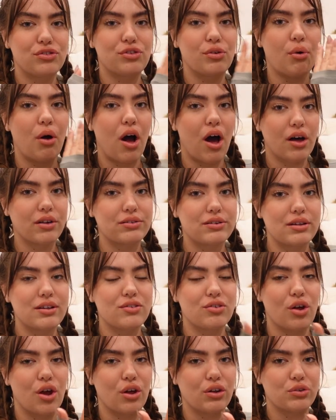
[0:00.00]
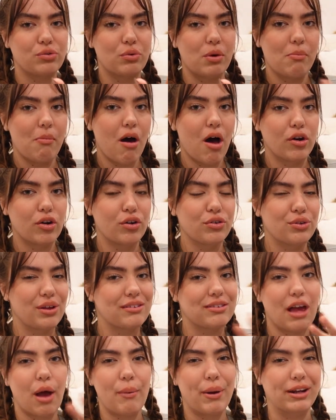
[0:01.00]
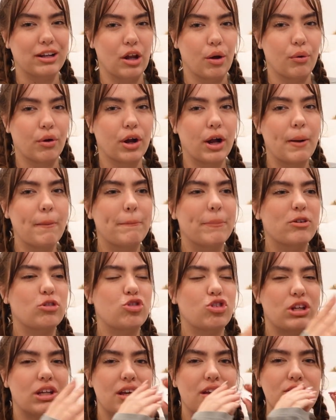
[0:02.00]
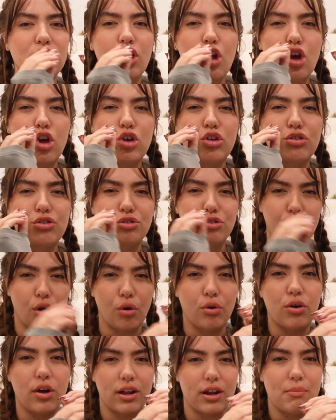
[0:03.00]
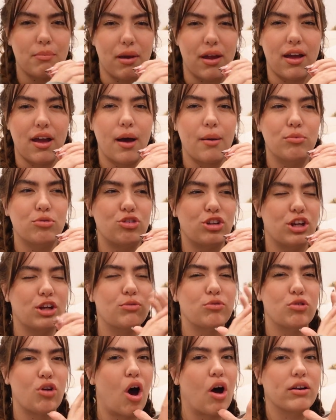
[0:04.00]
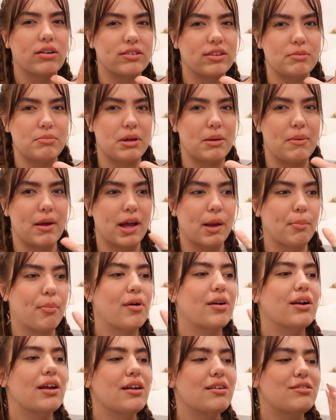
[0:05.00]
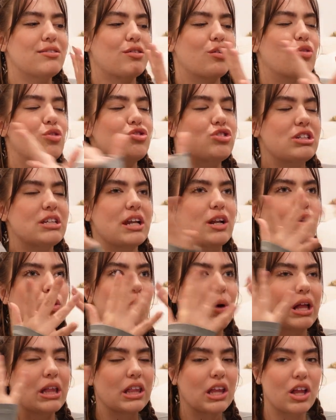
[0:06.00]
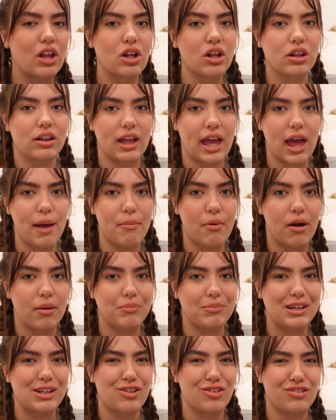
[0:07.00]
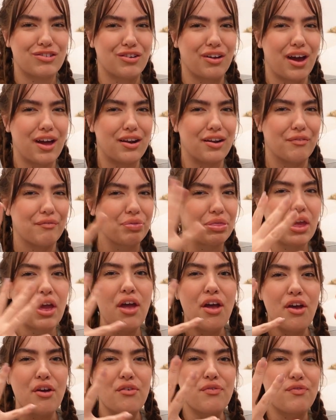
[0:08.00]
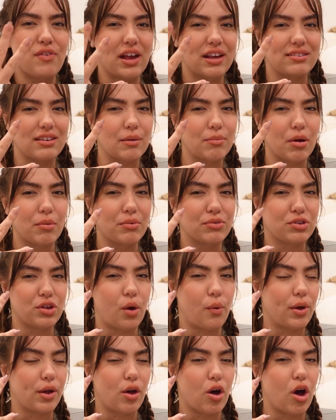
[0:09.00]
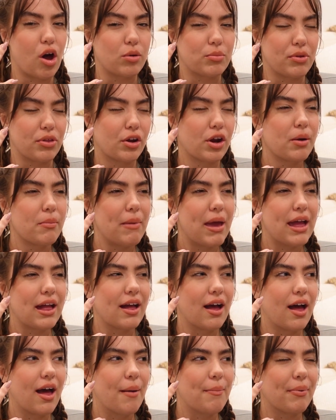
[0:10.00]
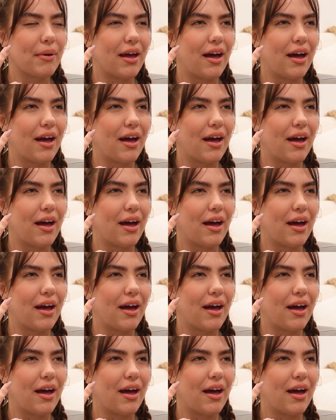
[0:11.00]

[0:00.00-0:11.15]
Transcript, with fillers: So Austin is also a model, so that's how I know her, but she is so good at makeup. She could honestly be a makeup artist. So she did a quick little glam on me just to kind of fix up what was going on with her makeup.